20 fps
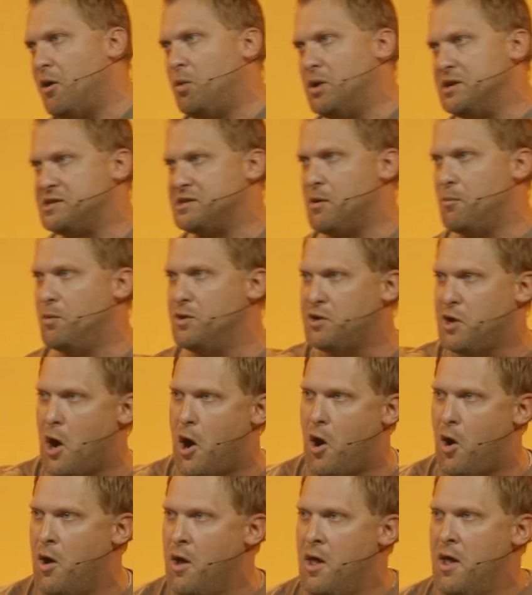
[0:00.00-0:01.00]
what some would
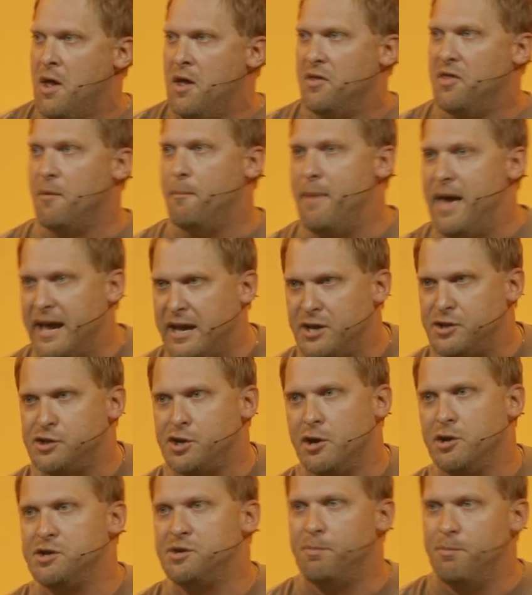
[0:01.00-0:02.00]
call the
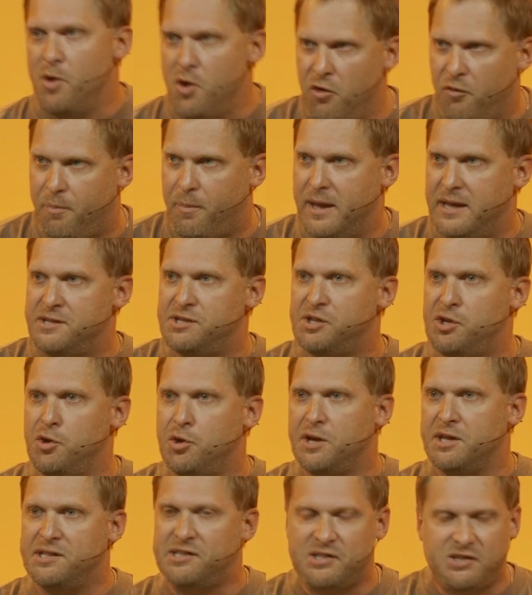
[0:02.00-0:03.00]
megachurch movements, you
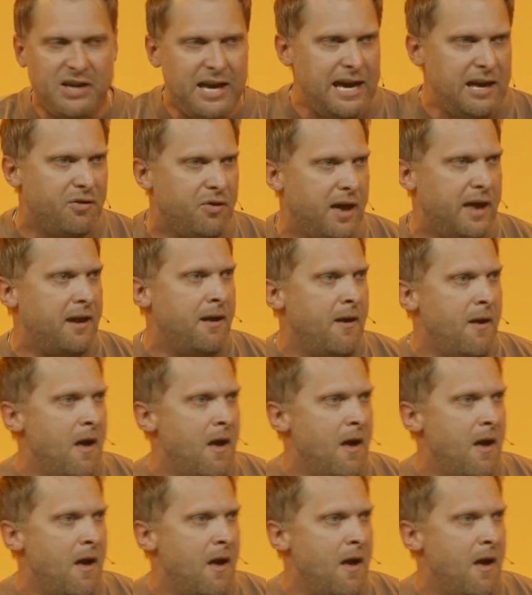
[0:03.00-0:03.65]
could see that